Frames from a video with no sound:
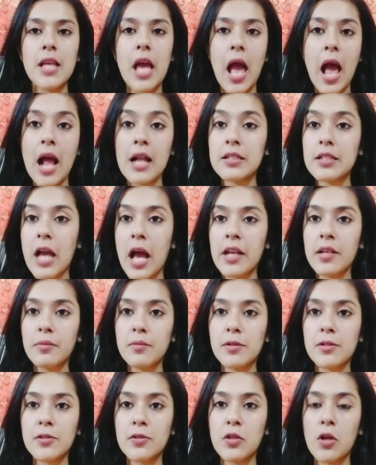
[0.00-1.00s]
and
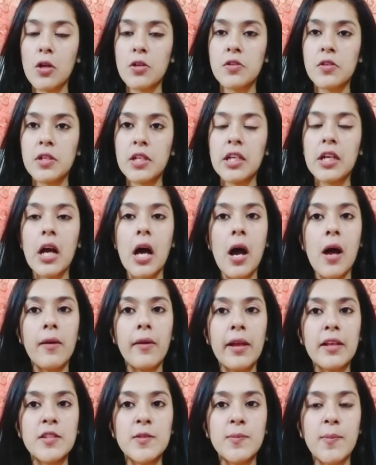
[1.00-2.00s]
animal slaughtering
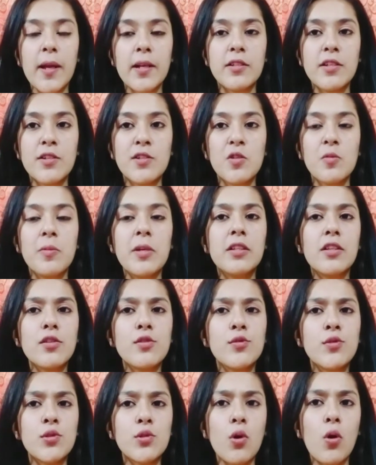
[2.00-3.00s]
are expected to be the
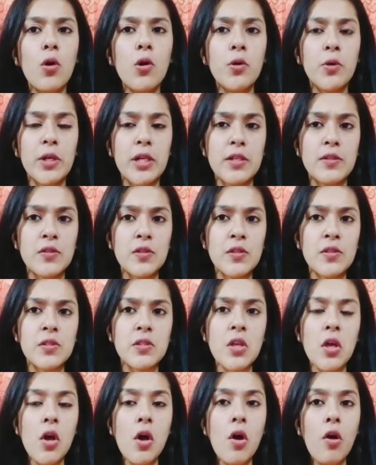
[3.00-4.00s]
sole
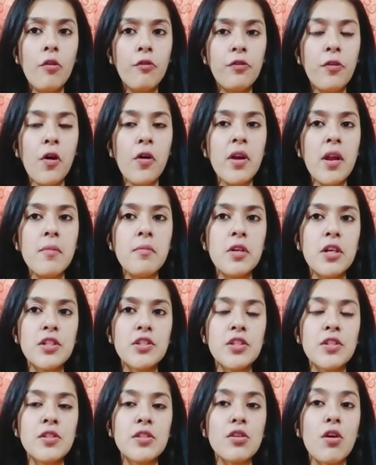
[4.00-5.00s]
reasons for
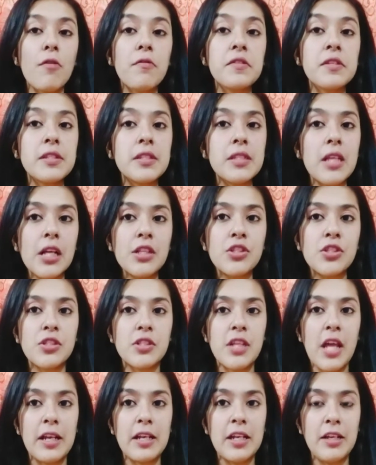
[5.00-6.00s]
emergence of such
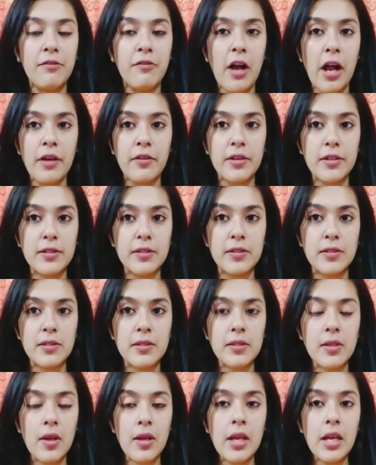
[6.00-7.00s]
deadly
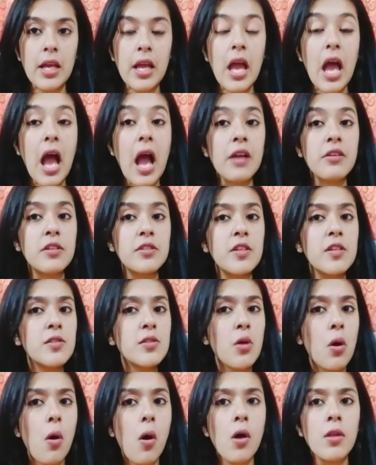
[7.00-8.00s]
virus. And it
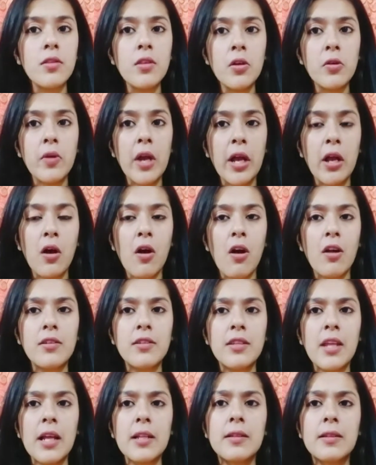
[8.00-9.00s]
is on the
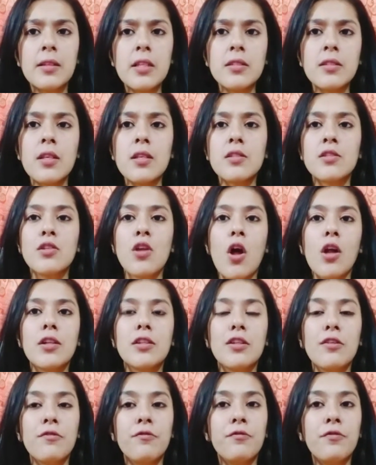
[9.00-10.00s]
record that this is
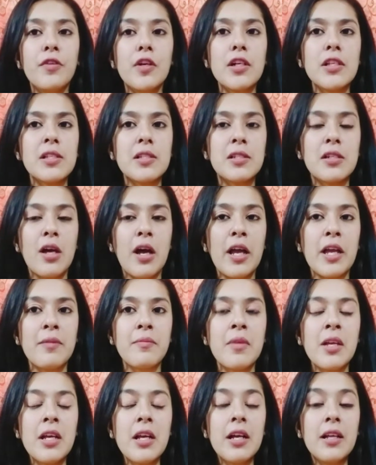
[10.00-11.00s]
not the first
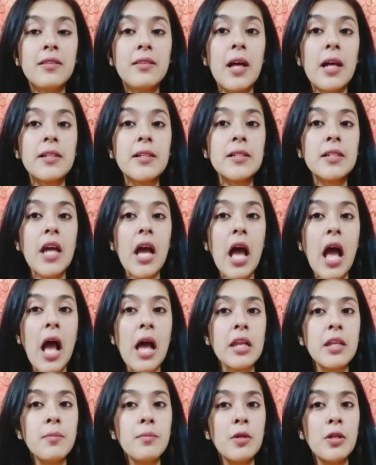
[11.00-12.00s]
time that an
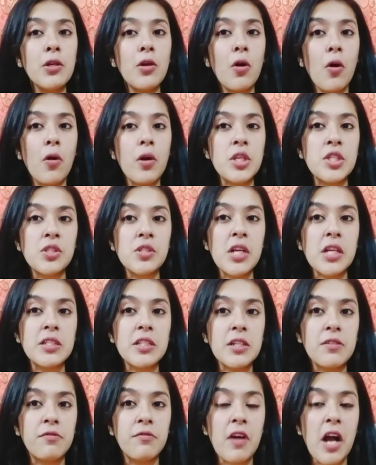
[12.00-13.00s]

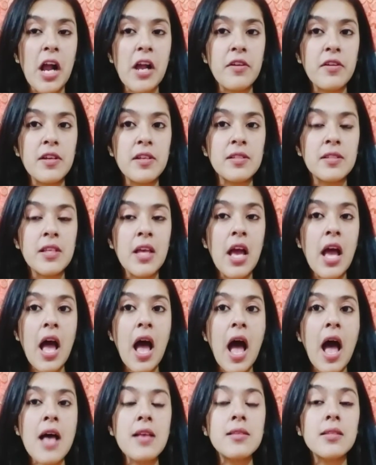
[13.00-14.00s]
animal-originated virus
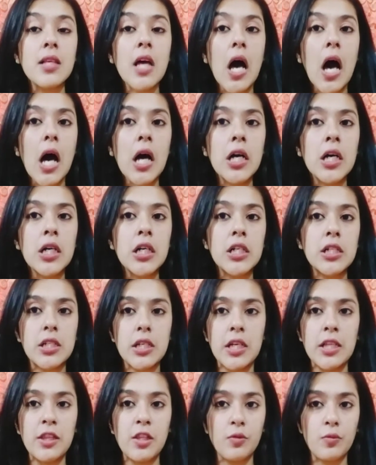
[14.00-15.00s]
has
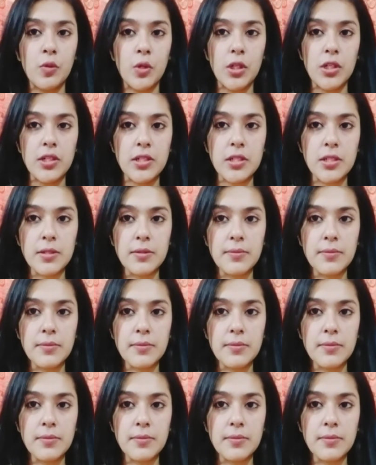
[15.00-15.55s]
occurred in the world.